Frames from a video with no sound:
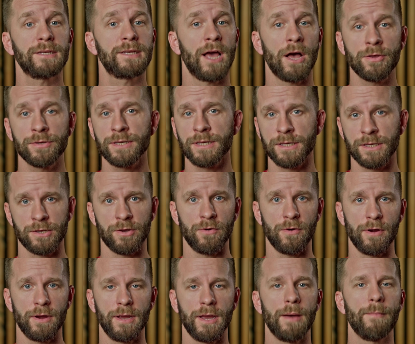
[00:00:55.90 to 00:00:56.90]
tells a
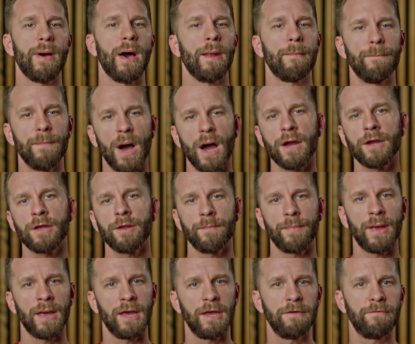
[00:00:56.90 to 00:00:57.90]
story about market
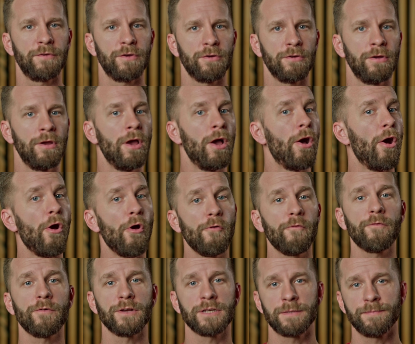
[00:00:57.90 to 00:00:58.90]
behavior over
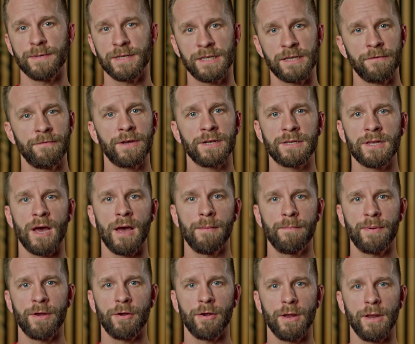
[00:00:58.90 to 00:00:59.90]
a specific time
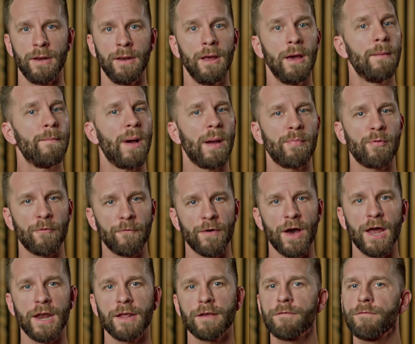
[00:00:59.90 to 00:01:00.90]
period by
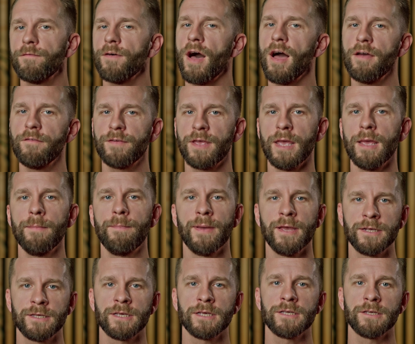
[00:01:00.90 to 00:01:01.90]
providing 5 key
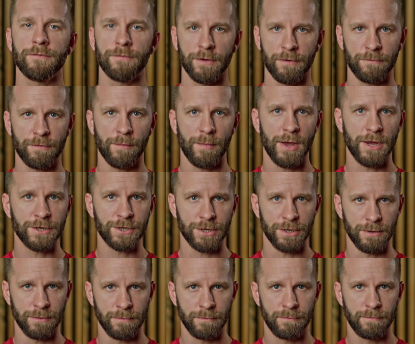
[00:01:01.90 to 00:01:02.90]
pieces of information: